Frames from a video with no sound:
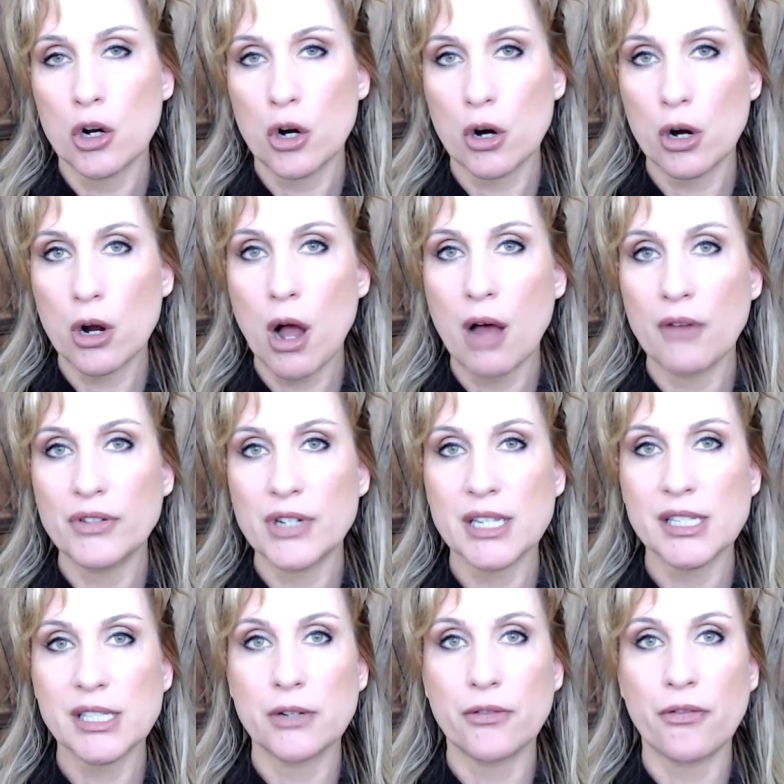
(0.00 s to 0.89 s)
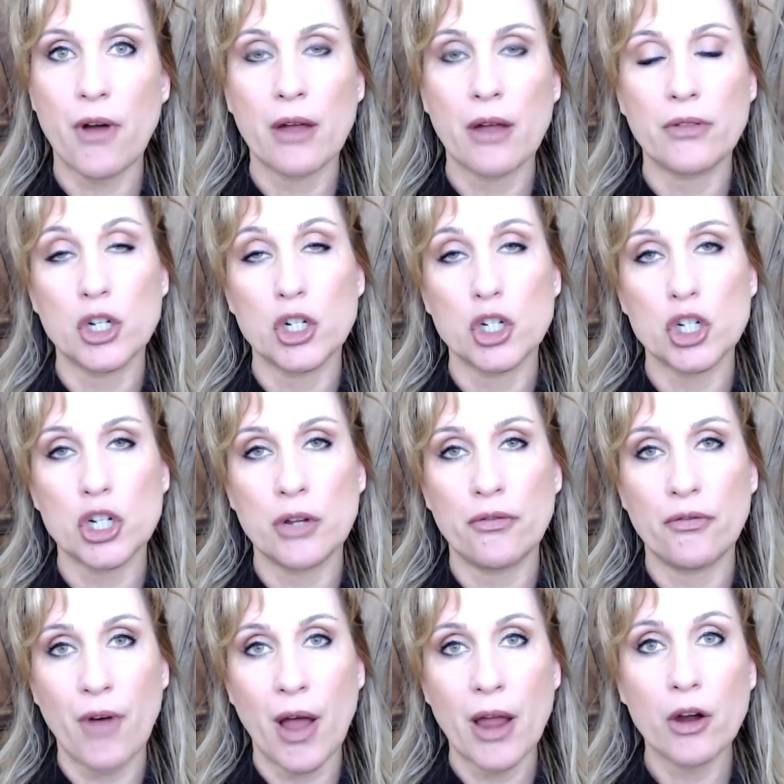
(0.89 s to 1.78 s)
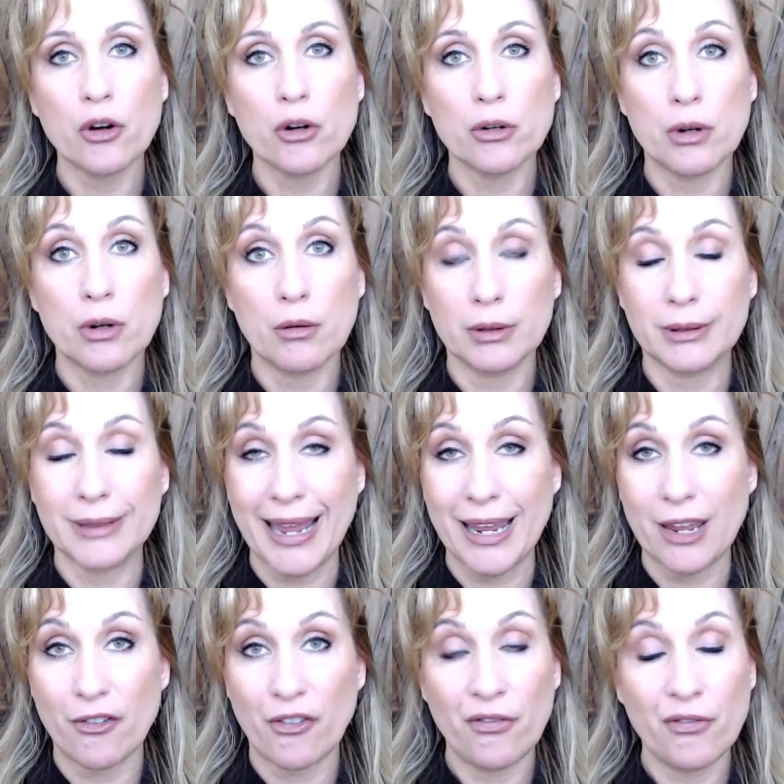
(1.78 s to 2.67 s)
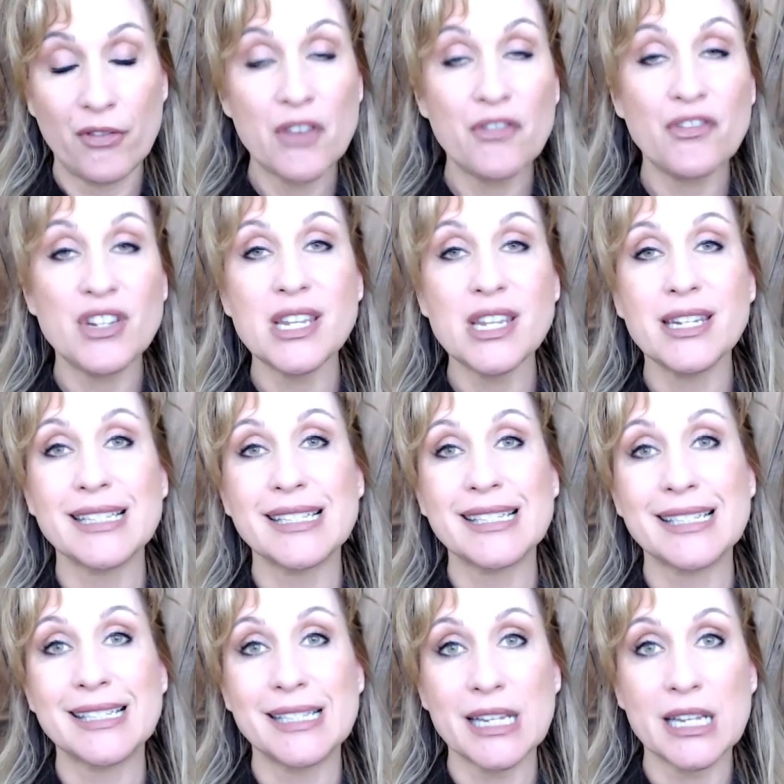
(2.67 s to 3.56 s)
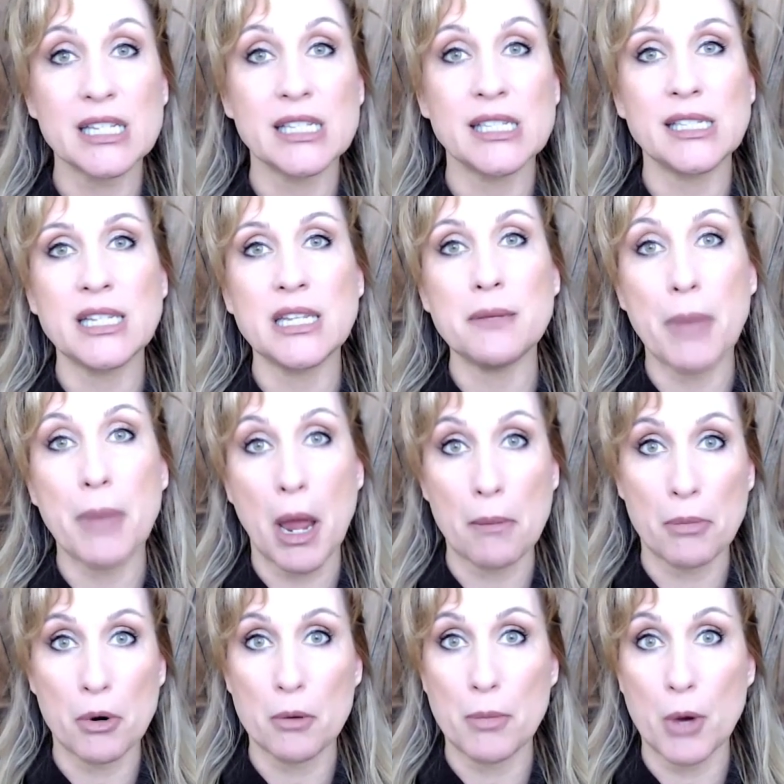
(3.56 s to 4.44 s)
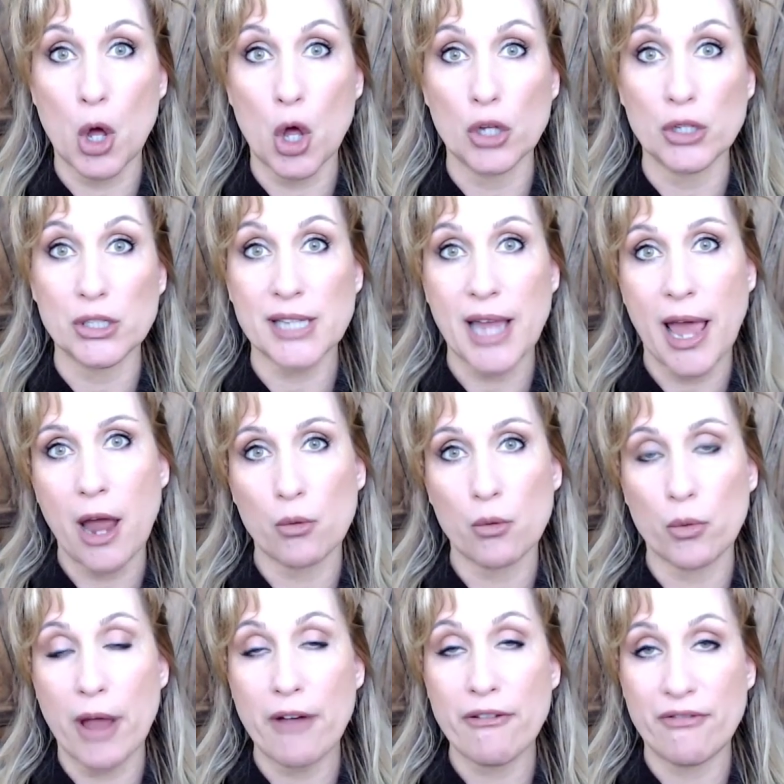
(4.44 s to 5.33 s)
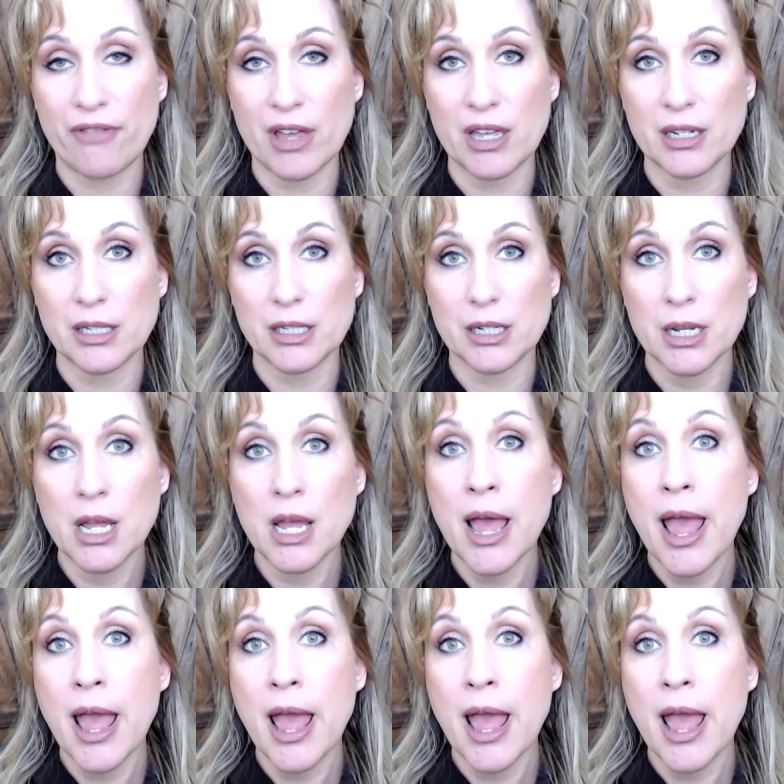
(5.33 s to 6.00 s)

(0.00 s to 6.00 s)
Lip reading: Kirkhoff testified that she fired like 50 to 60 pepper balls at Reffitt.